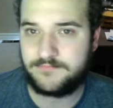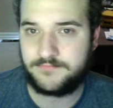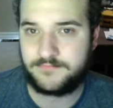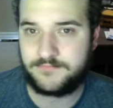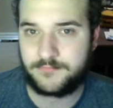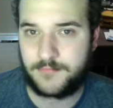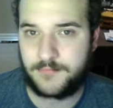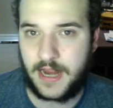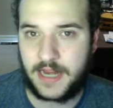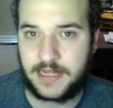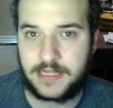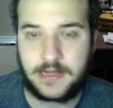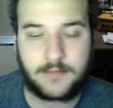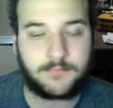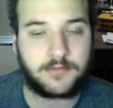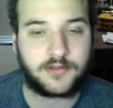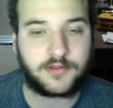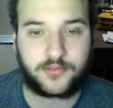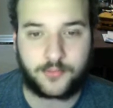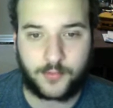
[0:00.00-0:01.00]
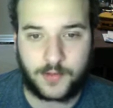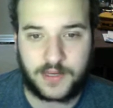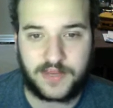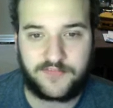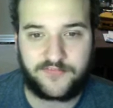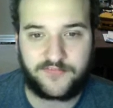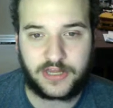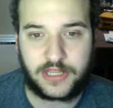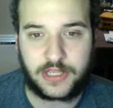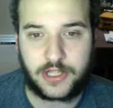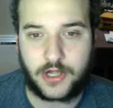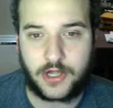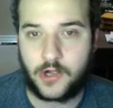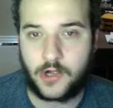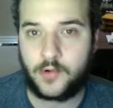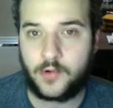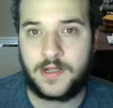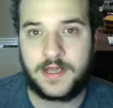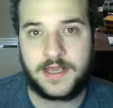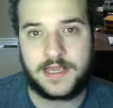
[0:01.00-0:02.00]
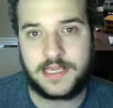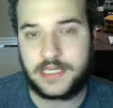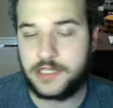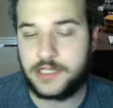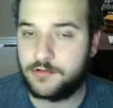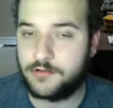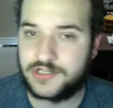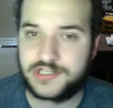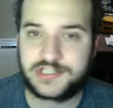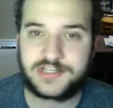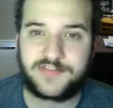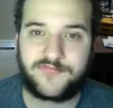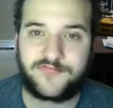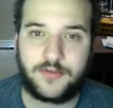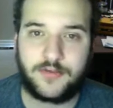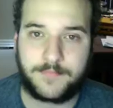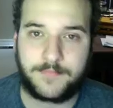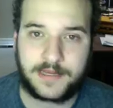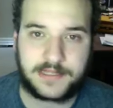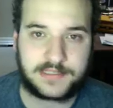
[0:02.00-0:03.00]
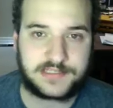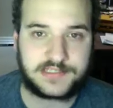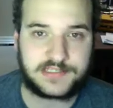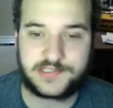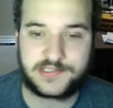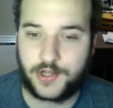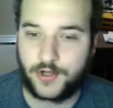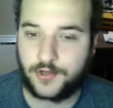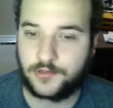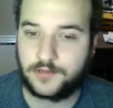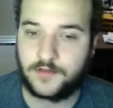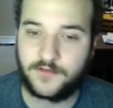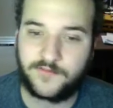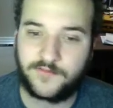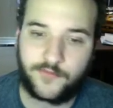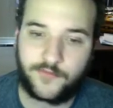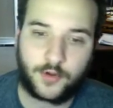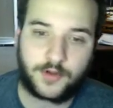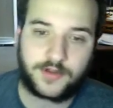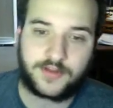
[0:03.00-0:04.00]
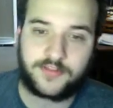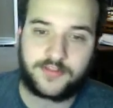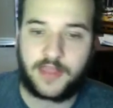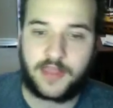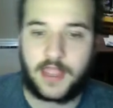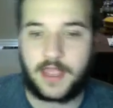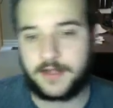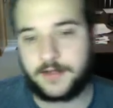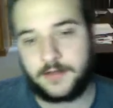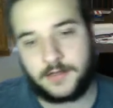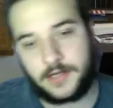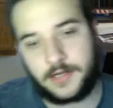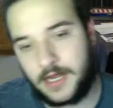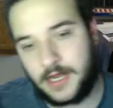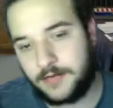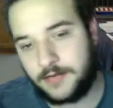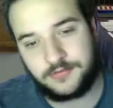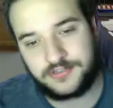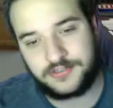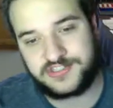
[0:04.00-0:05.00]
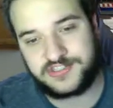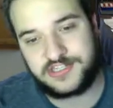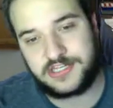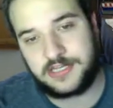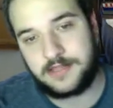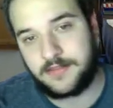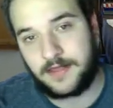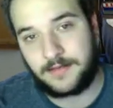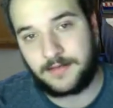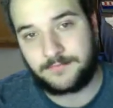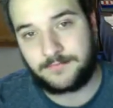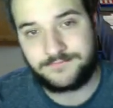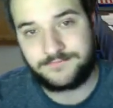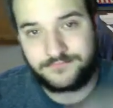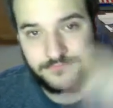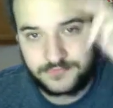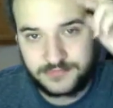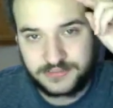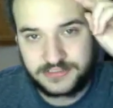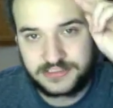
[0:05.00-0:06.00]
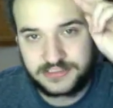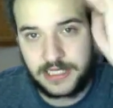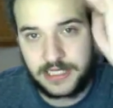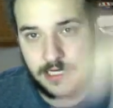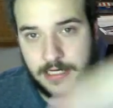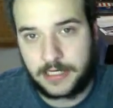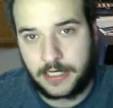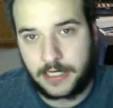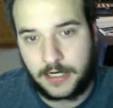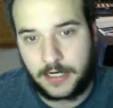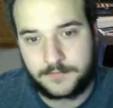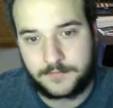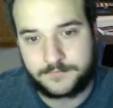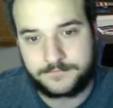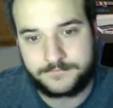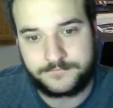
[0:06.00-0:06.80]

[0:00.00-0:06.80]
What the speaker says: my number 3 video here in just a few minutes. So, look forward to that, and I will see you then. Take care.